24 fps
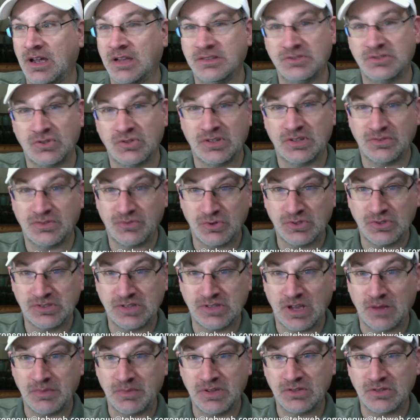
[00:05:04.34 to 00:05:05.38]
start the first
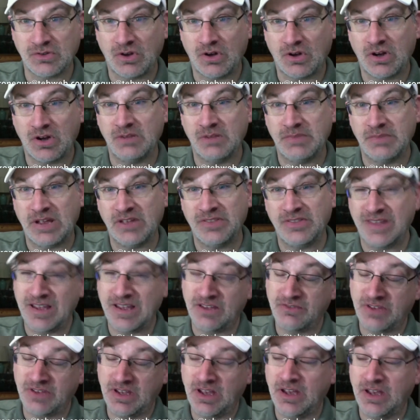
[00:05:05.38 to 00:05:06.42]
segment talking about the
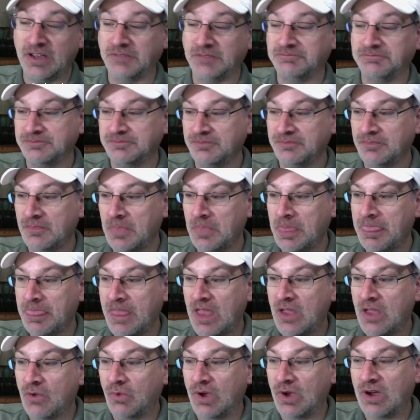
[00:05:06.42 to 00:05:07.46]
FAA.
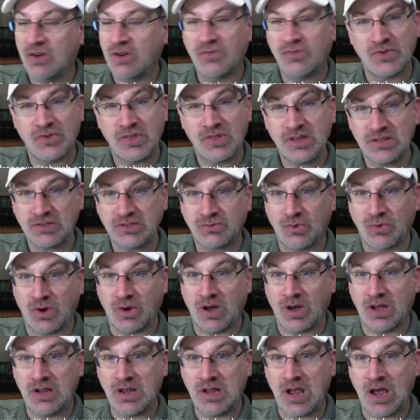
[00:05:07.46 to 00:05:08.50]
Well, for this
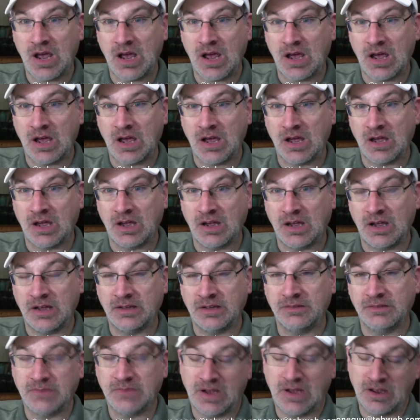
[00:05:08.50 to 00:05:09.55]
one, uh,
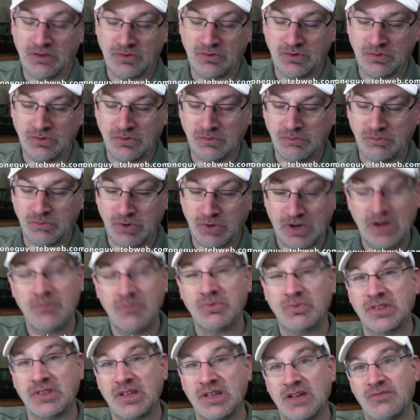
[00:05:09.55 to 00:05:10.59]
I, I will bring up
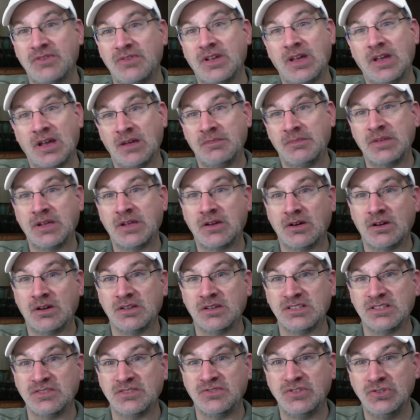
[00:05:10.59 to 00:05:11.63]
with the FAA
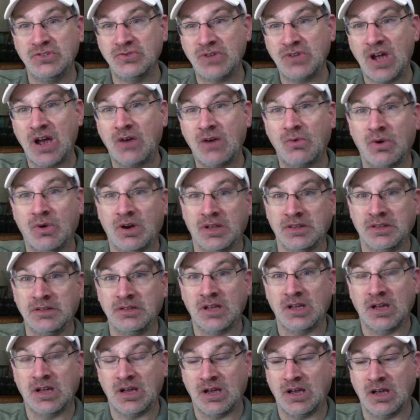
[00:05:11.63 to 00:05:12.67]
because if you got one
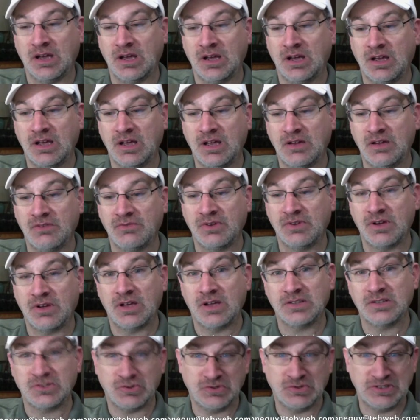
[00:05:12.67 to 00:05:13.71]
uh, of
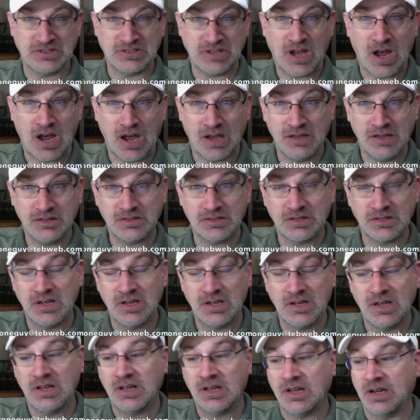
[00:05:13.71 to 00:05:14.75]
a certain size,
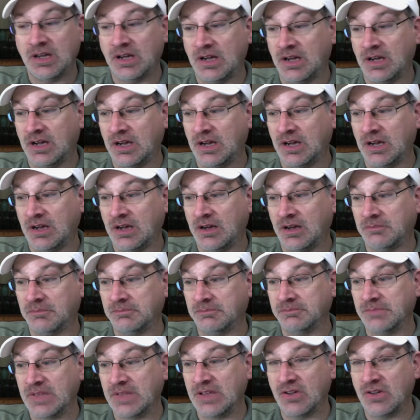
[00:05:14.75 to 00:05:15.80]

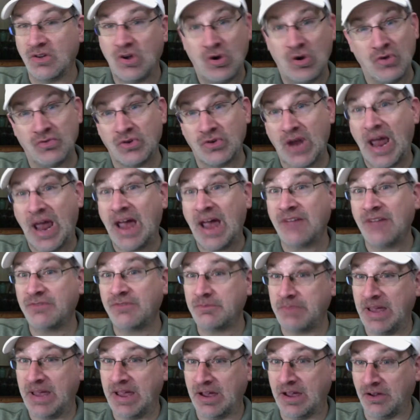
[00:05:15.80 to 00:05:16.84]
um, over half a
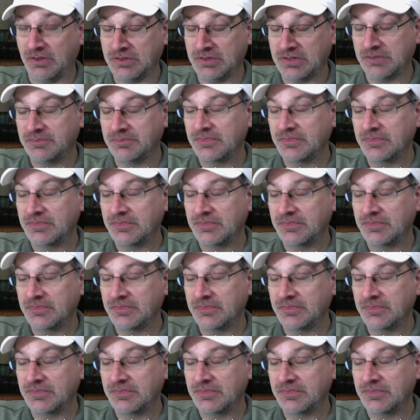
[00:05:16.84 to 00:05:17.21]
pound,